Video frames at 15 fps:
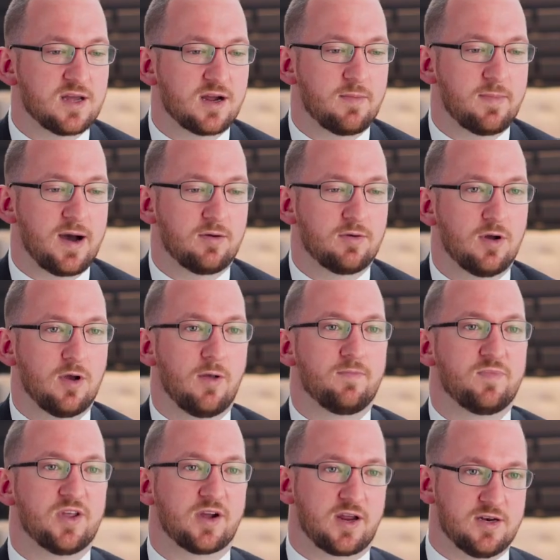thing about
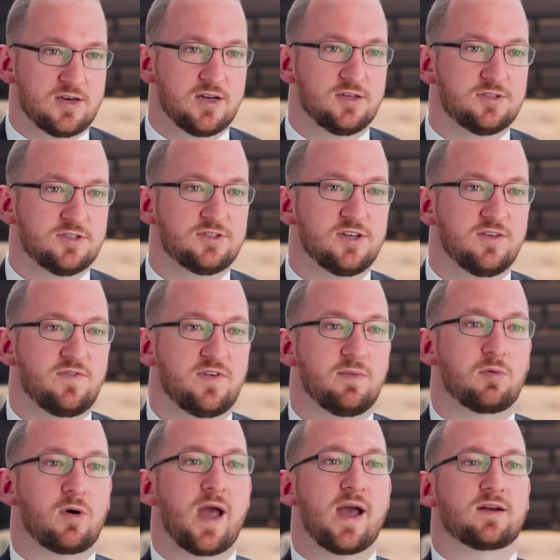the contingency fee
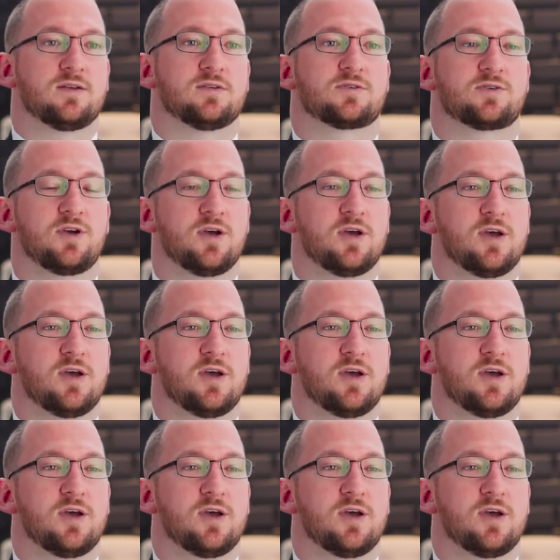practice